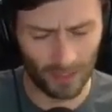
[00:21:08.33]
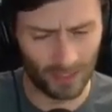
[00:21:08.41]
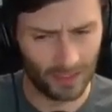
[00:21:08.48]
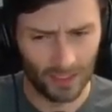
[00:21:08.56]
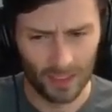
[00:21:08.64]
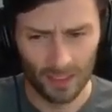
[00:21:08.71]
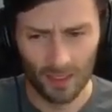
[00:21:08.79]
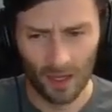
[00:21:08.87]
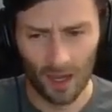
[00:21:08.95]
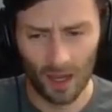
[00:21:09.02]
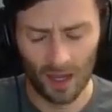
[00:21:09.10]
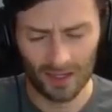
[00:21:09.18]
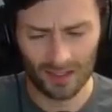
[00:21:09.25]
but
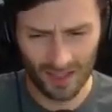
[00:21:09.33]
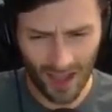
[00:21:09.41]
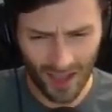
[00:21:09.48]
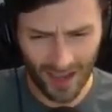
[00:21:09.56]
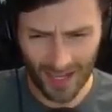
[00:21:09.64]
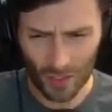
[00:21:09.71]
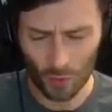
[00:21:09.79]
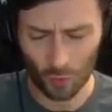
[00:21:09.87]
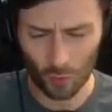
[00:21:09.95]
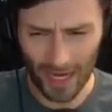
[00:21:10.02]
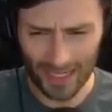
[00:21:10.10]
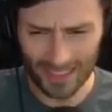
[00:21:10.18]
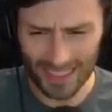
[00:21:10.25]
not a
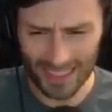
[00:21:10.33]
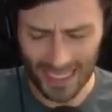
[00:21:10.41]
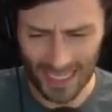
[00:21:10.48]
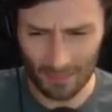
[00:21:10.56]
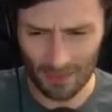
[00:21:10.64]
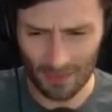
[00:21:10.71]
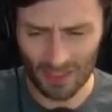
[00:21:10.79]
great team.